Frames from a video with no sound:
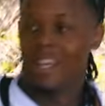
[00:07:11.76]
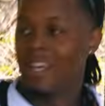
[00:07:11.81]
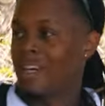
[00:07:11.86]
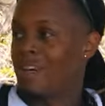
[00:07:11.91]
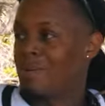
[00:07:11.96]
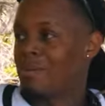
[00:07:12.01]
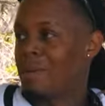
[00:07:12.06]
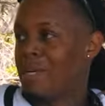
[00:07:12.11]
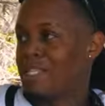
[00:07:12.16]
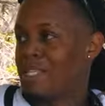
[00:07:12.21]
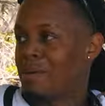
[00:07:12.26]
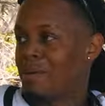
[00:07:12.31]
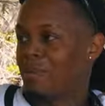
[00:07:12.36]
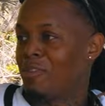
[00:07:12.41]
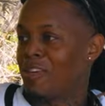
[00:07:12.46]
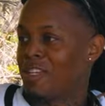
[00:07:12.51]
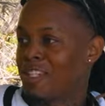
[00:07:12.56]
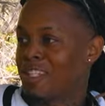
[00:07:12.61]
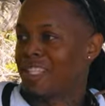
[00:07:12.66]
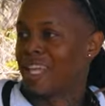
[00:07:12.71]
that gonna mess up
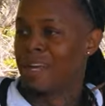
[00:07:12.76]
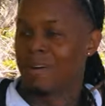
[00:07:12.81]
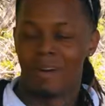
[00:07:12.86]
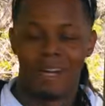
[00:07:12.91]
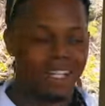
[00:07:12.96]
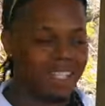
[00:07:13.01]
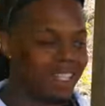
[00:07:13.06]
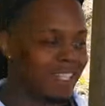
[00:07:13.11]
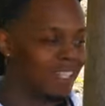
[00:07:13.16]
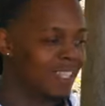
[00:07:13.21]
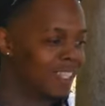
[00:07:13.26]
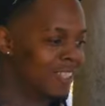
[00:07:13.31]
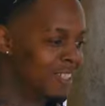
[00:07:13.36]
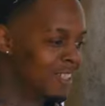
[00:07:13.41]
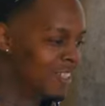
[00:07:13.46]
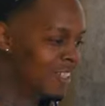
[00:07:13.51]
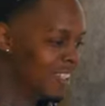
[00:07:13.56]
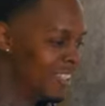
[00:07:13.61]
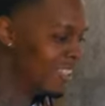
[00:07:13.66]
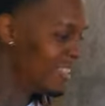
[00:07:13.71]
fishing day right there. Huh?
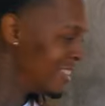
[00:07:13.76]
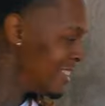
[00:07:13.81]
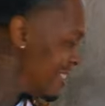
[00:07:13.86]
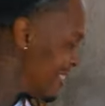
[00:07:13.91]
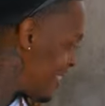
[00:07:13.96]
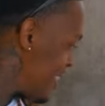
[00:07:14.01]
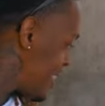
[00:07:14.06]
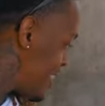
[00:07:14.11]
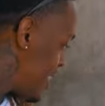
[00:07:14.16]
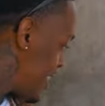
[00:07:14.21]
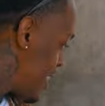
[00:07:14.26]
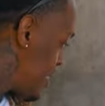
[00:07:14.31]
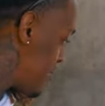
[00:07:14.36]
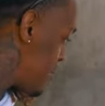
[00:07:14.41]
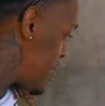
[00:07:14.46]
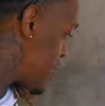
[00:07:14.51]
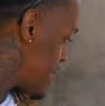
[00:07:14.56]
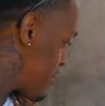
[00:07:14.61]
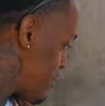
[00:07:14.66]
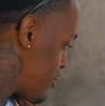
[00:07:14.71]
I said that
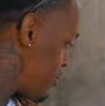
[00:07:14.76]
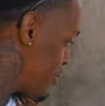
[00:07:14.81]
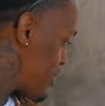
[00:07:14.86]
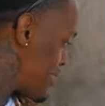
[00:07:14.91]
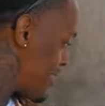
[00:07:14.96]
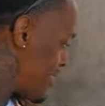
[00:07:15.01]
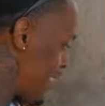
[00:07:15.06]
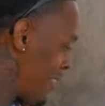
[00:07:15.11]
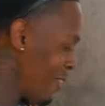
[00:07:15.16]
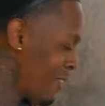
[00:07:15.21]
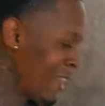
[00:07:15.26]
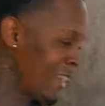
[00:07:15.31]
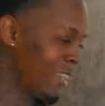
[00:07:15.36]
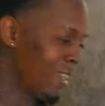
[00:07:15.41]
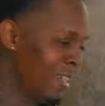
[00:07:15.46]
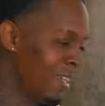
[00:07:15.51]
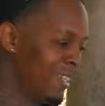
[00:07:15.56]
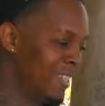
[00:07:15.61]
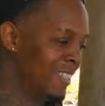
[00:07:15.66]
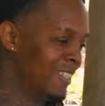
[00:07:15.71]
mess up a fishing day right
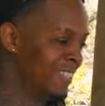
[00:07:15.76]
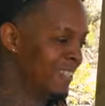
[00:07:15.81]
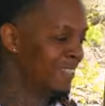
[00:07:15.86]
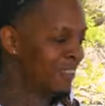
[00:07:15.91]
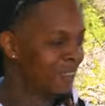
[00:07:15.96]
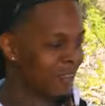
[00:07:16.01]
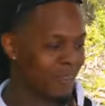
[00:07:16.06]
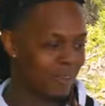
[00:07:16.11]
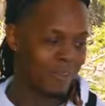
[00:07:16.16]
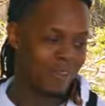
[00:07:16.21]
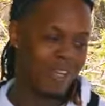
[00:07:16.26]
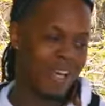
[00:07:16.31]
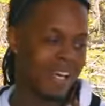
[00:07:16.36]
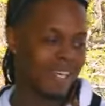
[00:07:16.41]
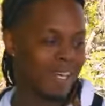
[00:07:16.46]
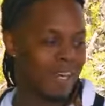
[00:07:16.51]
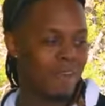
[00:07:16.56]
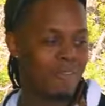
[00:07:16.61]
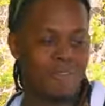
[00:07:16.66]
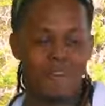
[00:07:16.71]
there. I
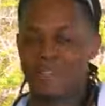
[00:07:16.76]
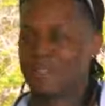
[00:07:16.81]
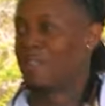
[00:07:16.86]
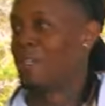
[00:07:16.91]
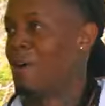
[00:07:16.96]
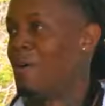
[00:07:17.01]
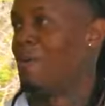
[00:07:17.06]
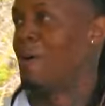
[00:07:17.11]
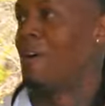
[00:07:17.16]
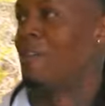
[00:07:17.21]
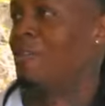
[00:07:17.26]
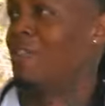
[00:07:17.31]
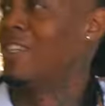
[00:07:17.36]
can't fish with no wet